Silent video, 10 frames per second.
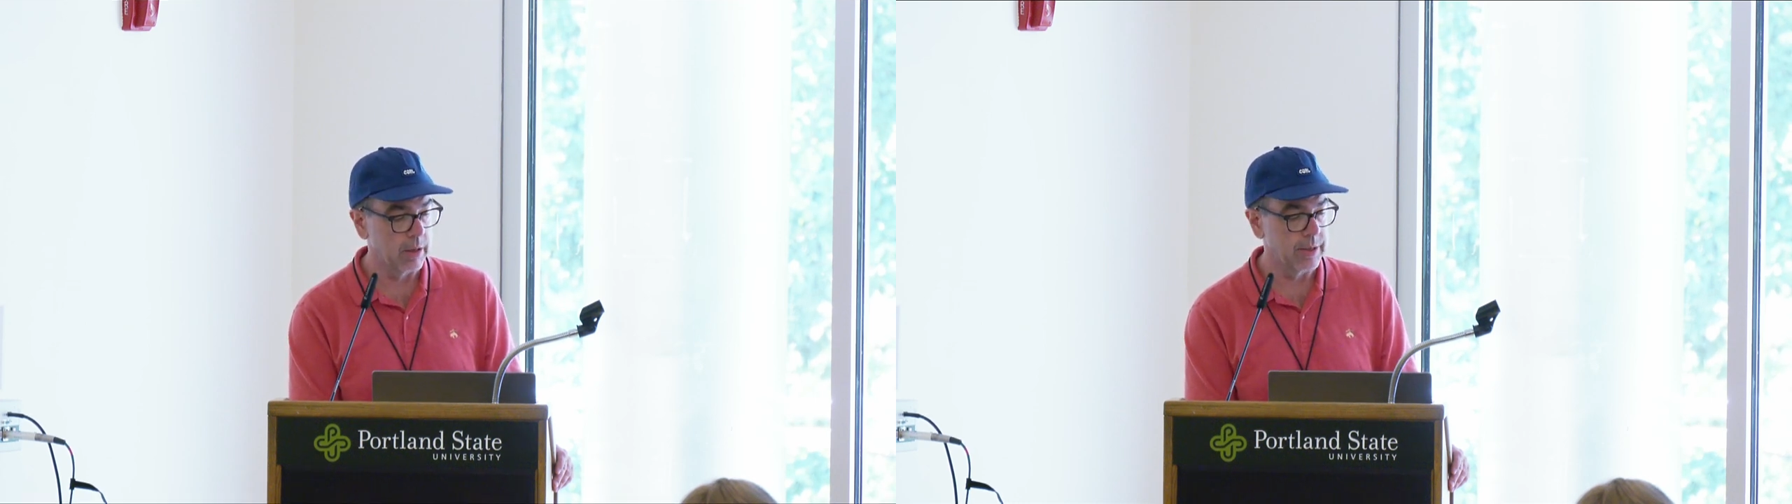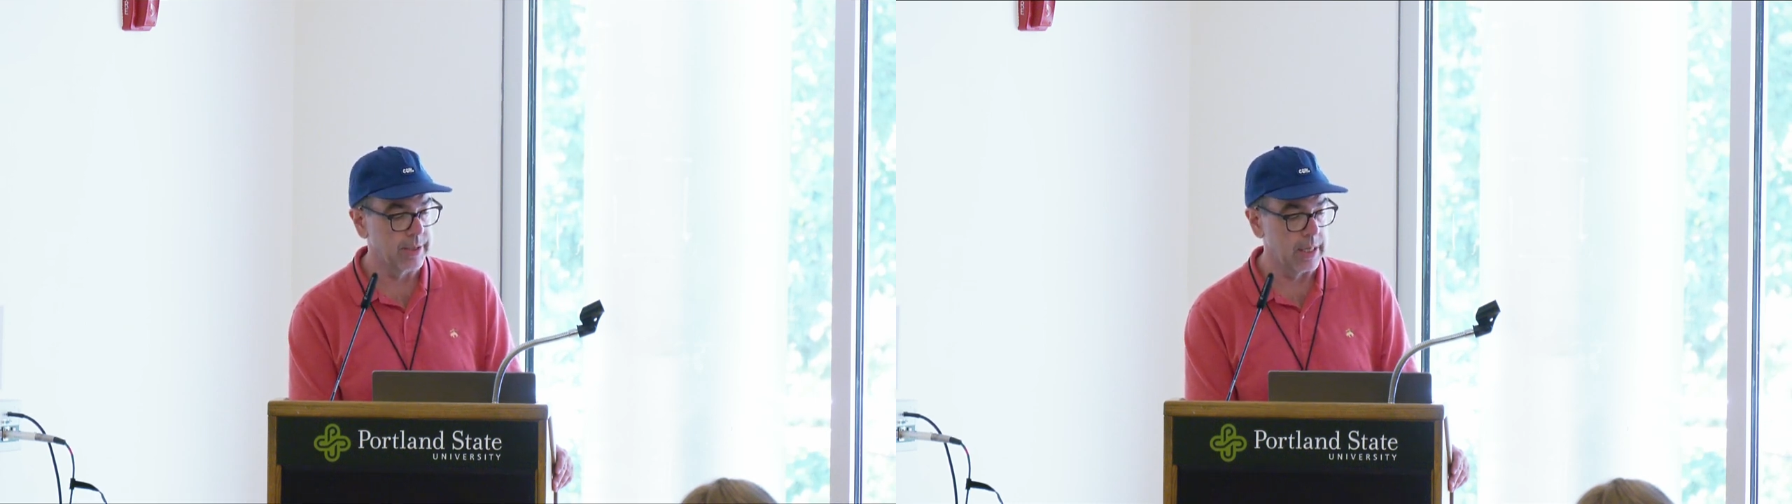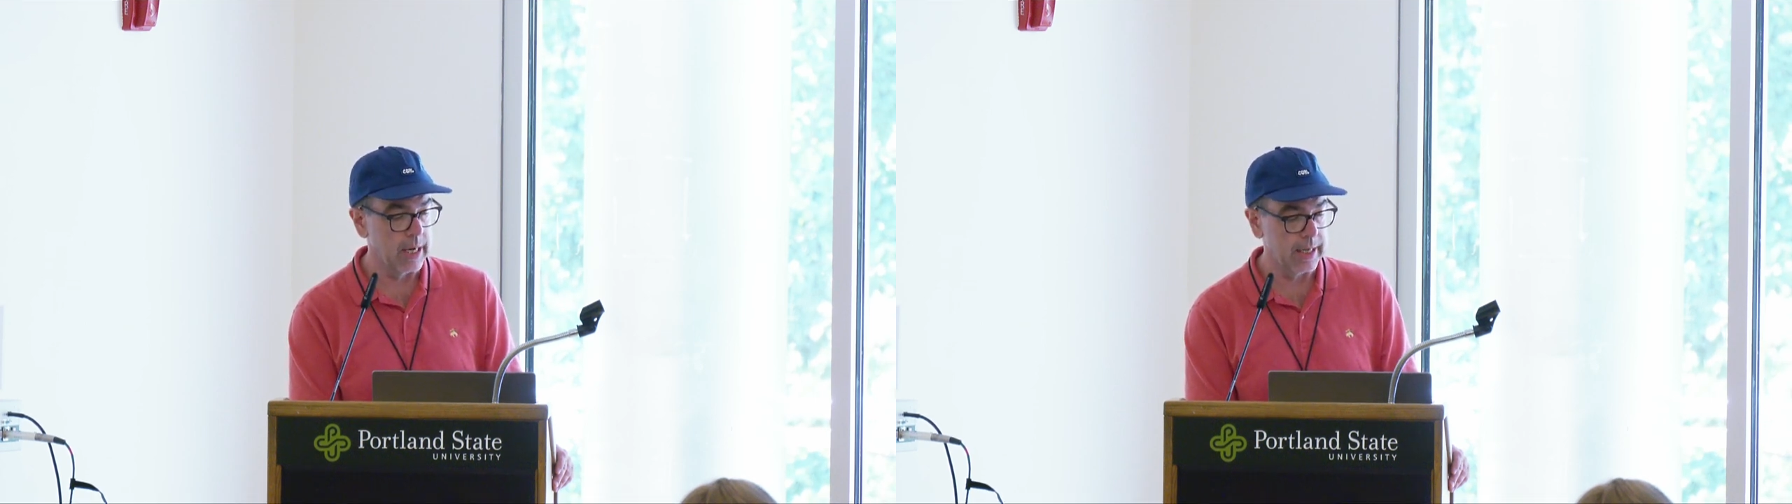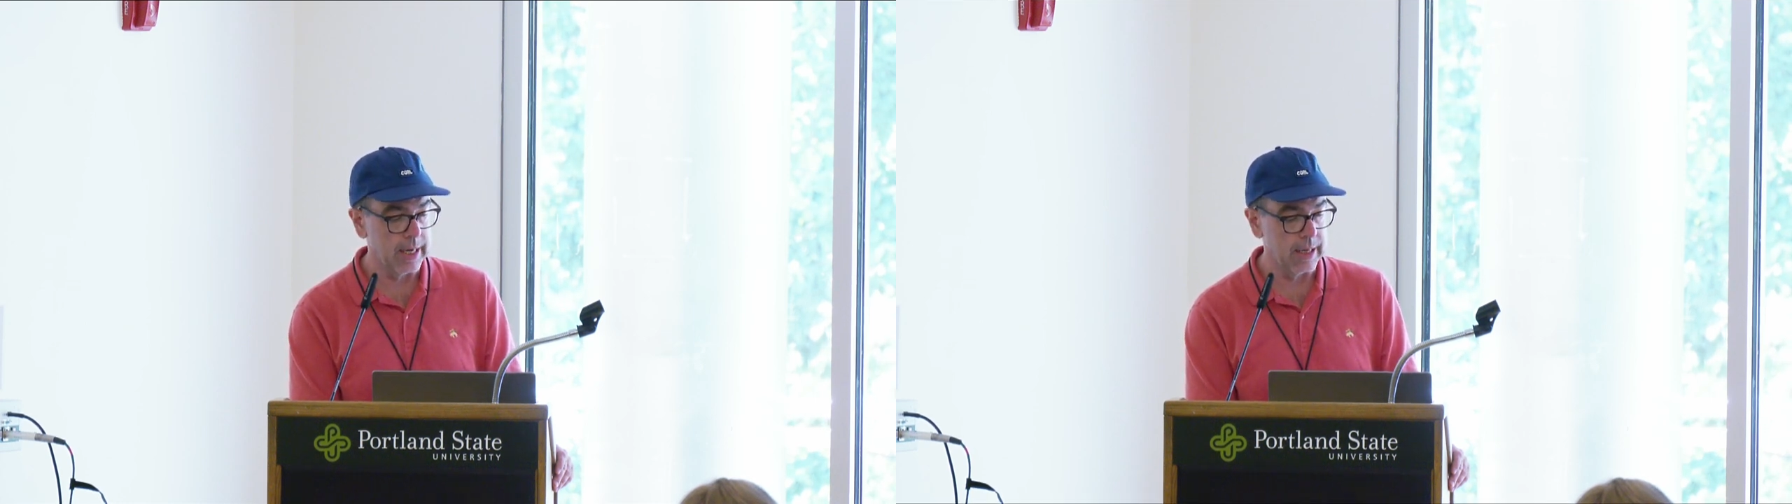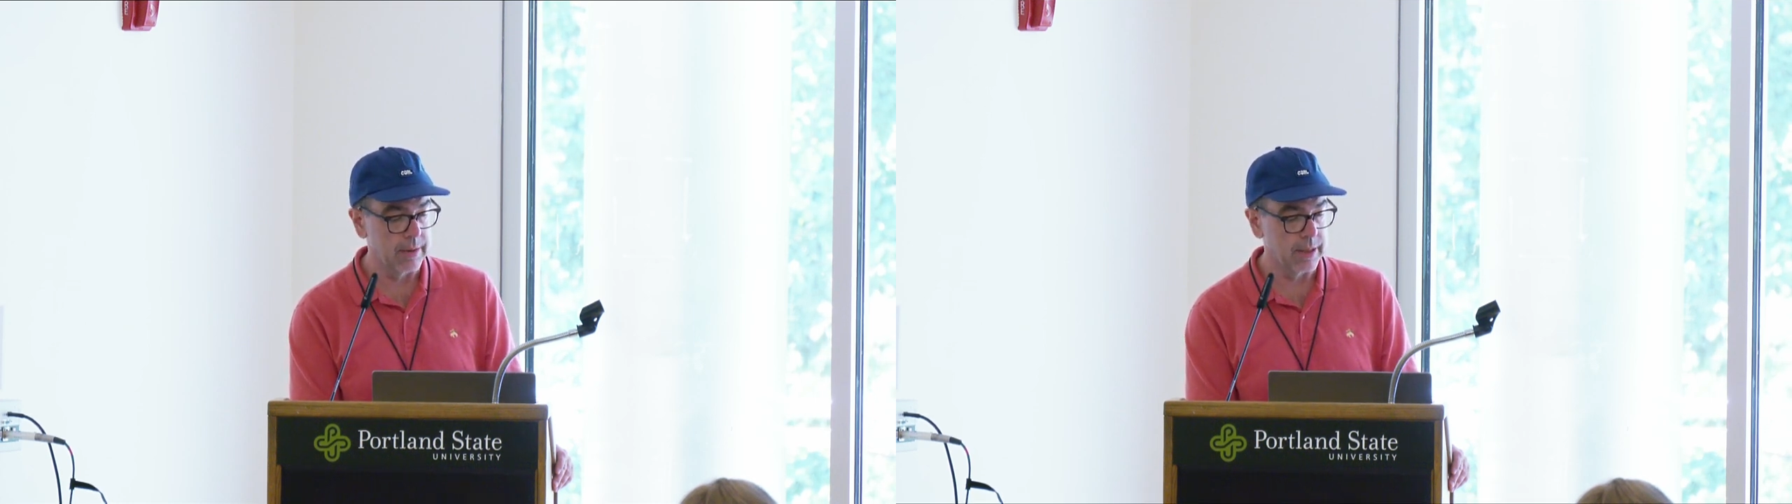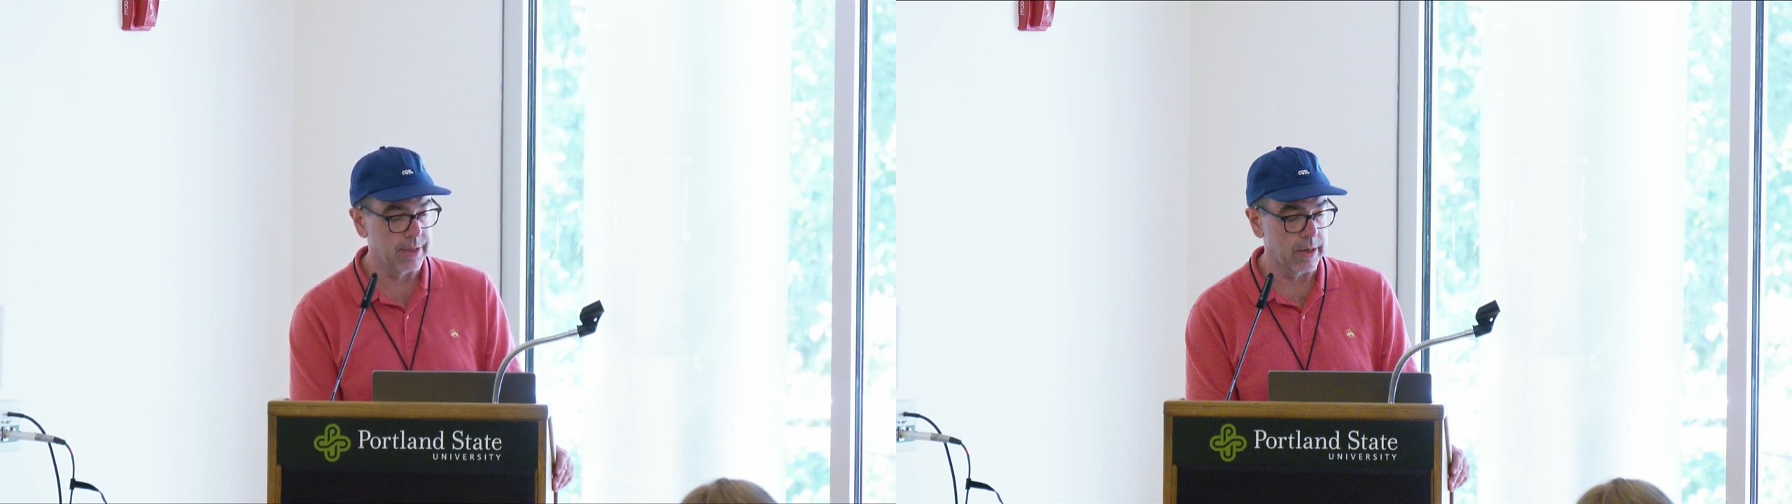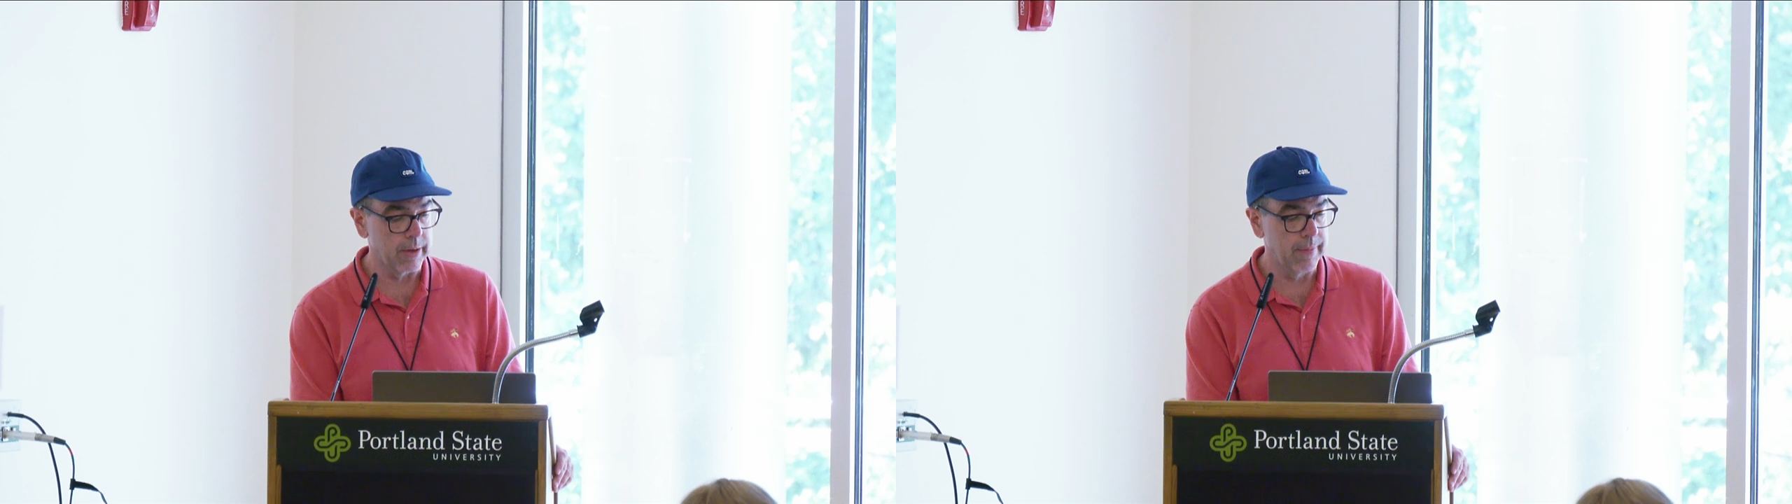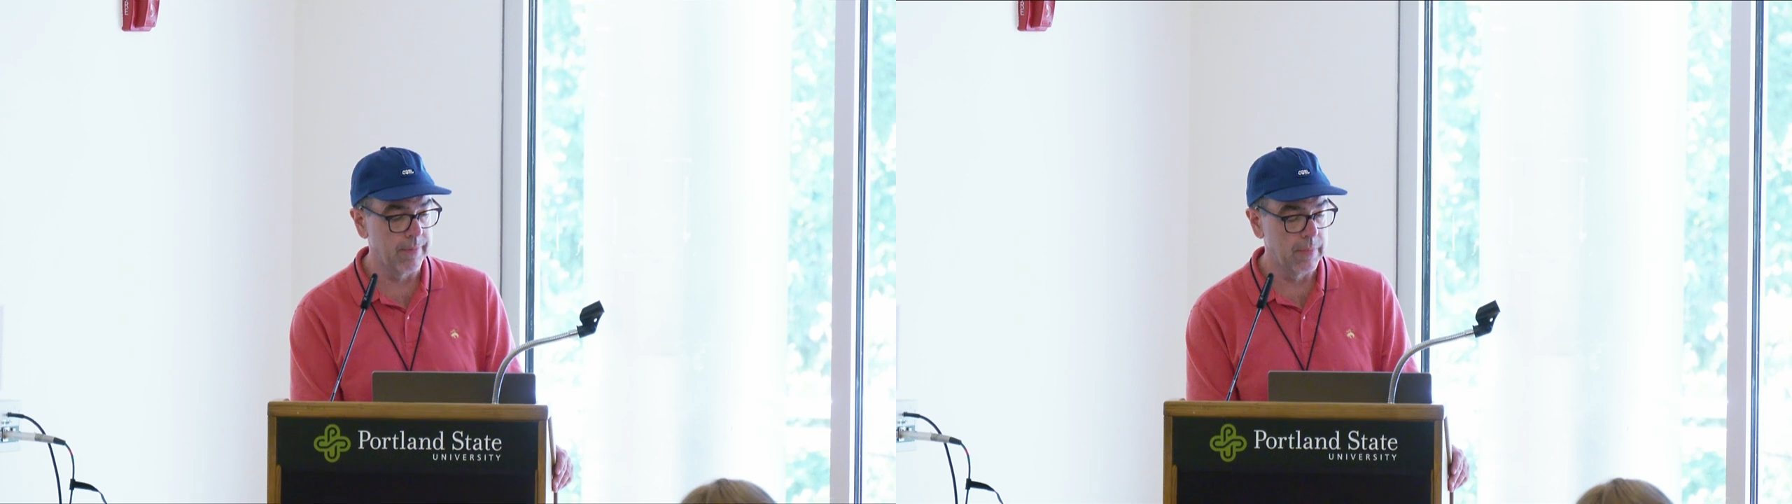CNOT gate, etc.